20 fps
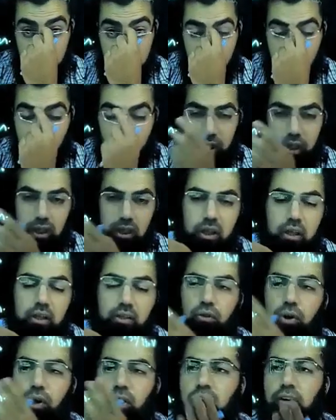accordingly
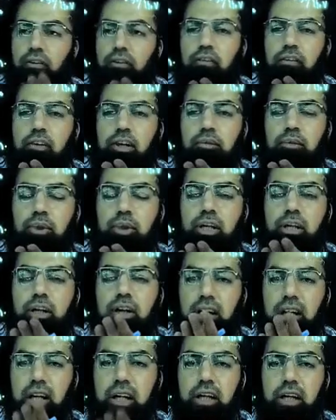whatever will be the
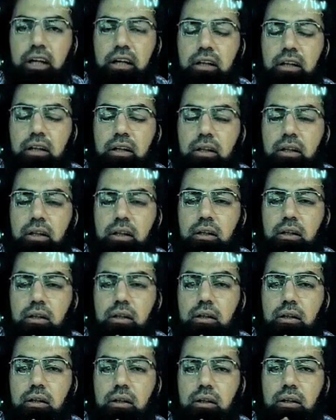reading,
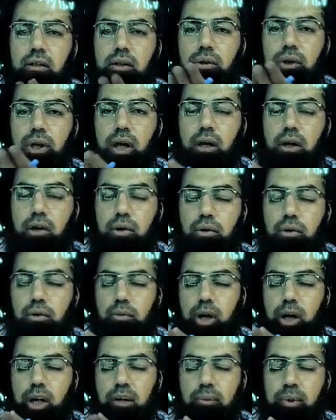you
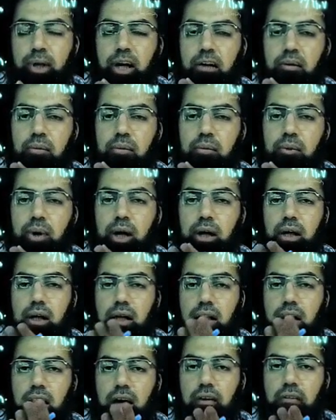will multiply it by
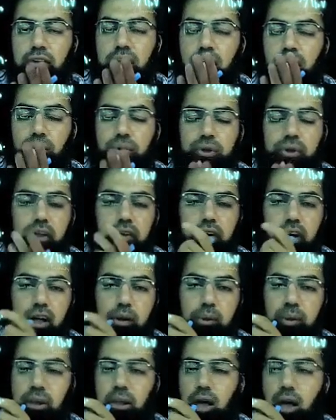11,000 divided
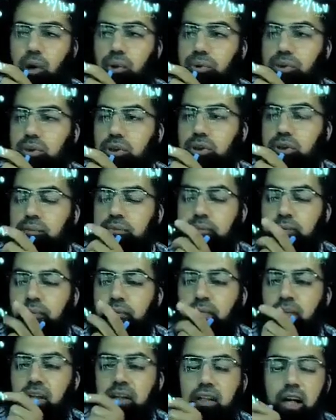by 1000.
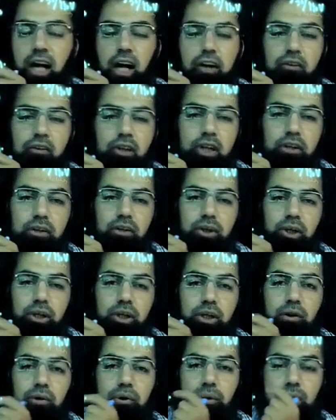That will actually
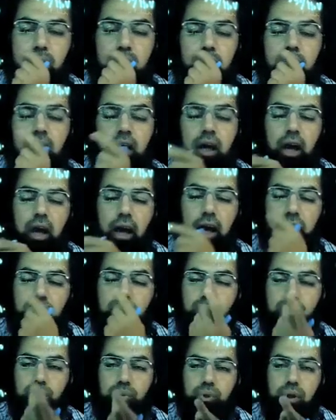give you the
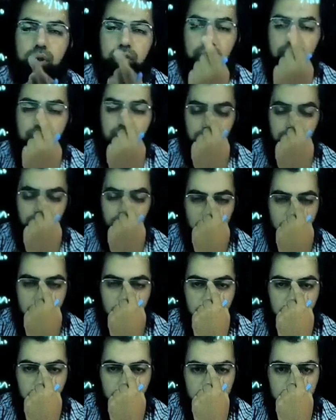actual value of
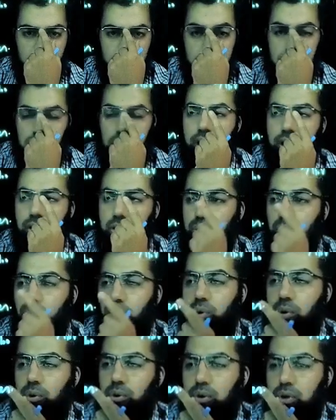voltage.
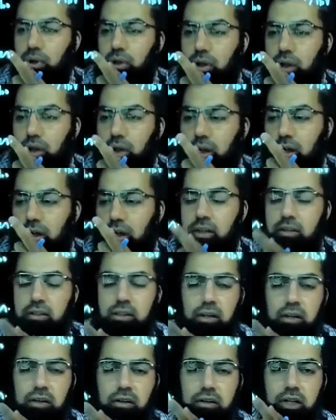So the case
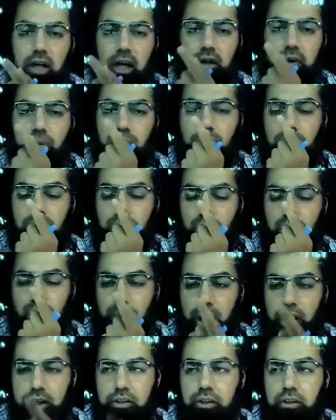here is that you cannot
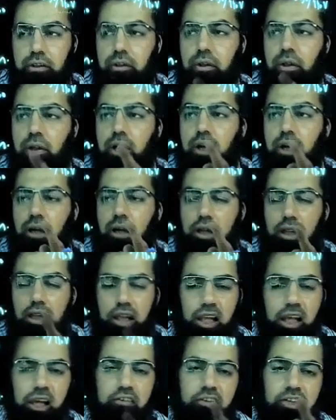measure
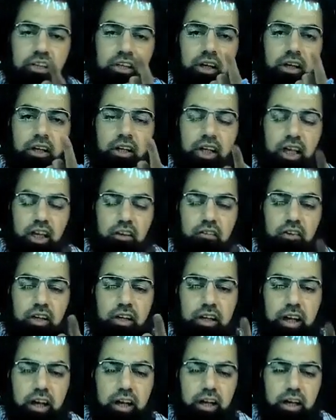1100
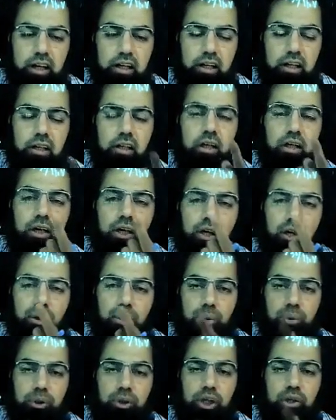kV directly.
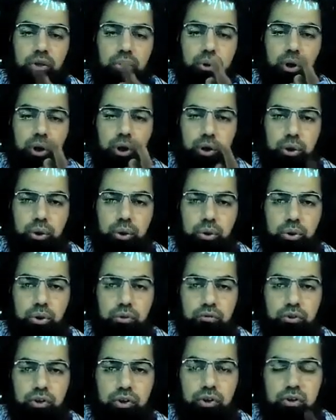You need to reduce it
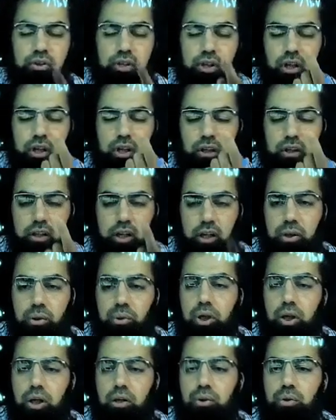first, then
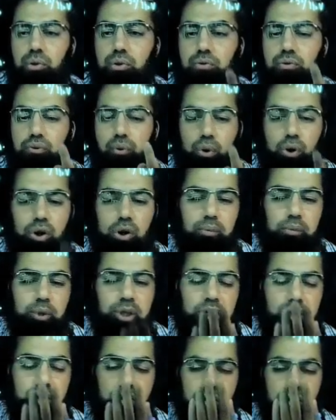you can use
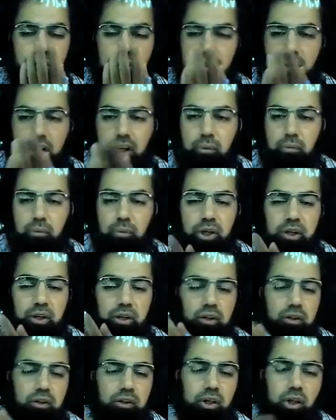voltmeters,
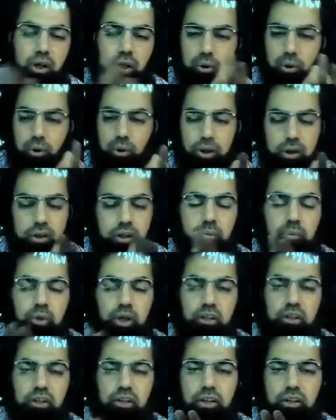ammeters or other
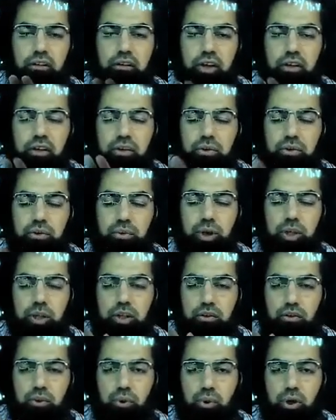measuring devices to
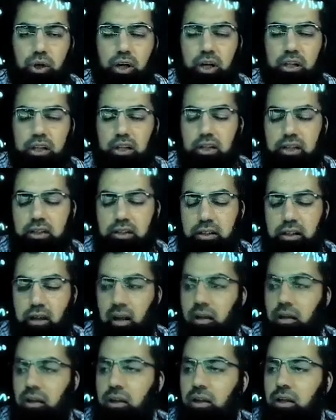measure voltage
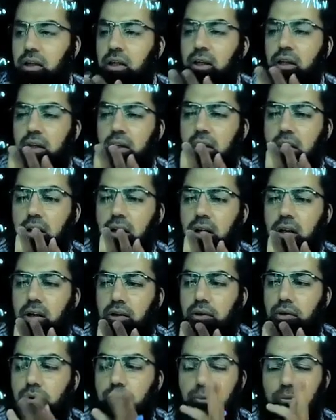extra.
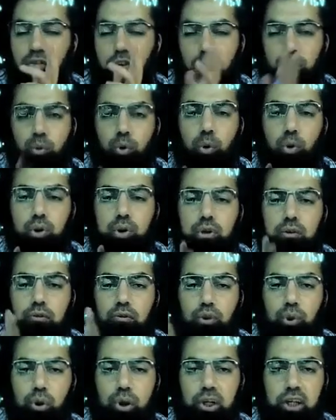So for both
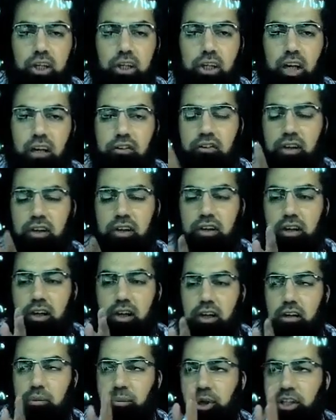voltage as well as
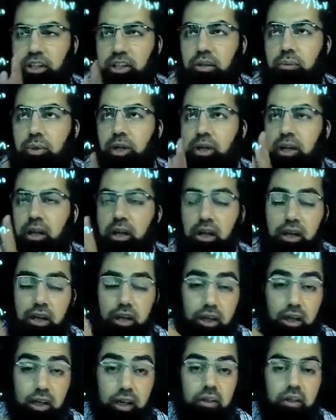current measurement
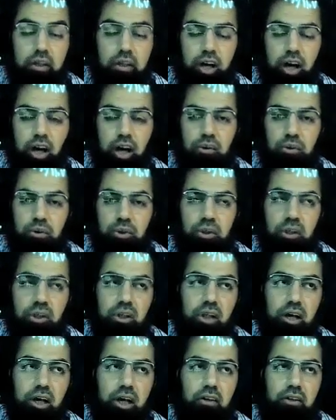in
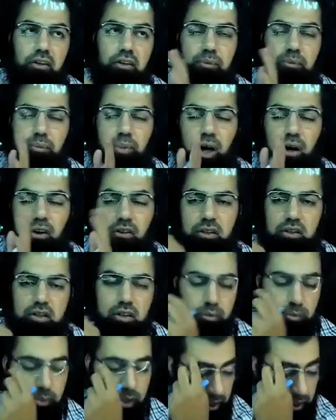transmission lines in power system